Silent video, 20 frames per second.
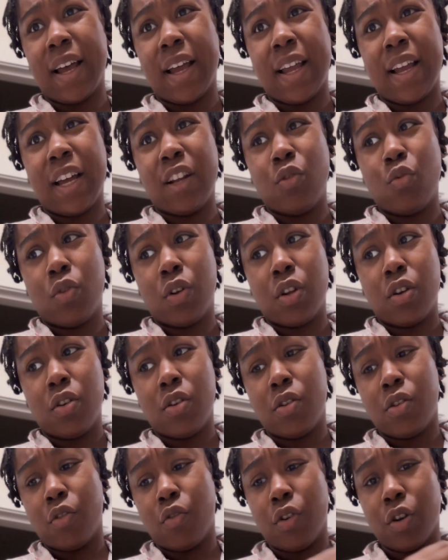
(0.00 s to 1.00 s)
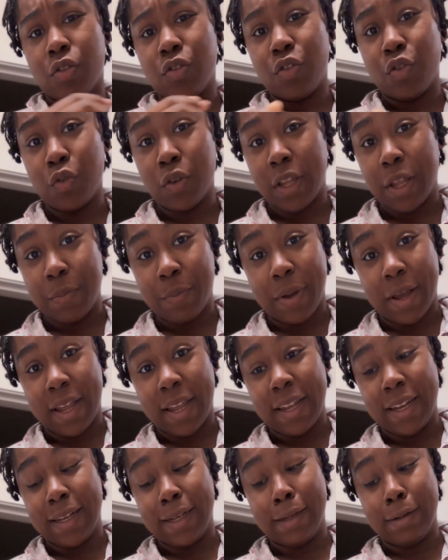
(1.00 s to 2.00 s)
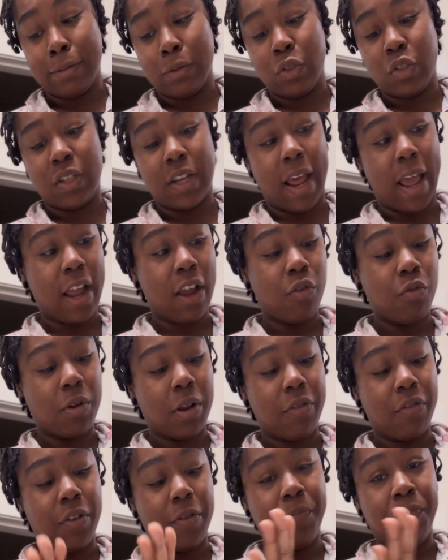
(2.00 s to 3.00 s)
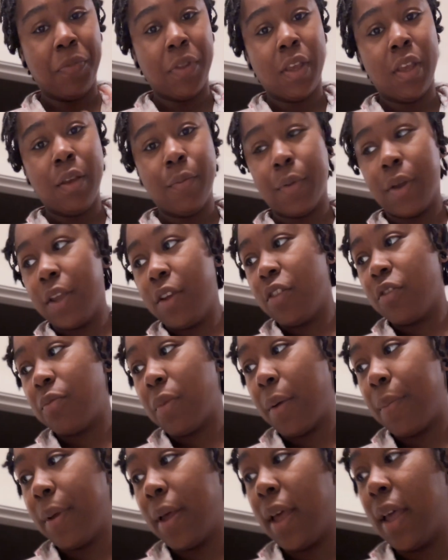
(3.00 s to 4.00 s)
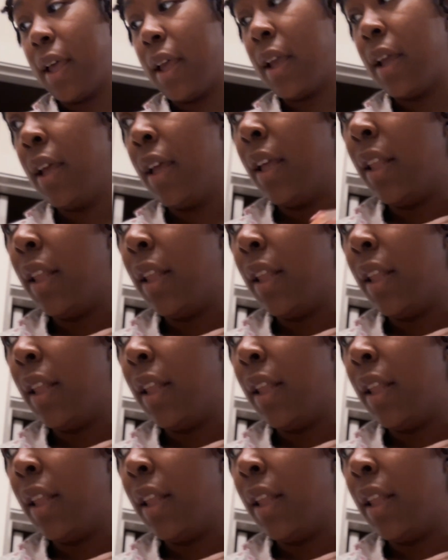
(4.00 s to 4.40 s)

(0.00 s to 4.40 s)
I kind of want to go to the grocery store, get my little snack or whatever. But here's my bag.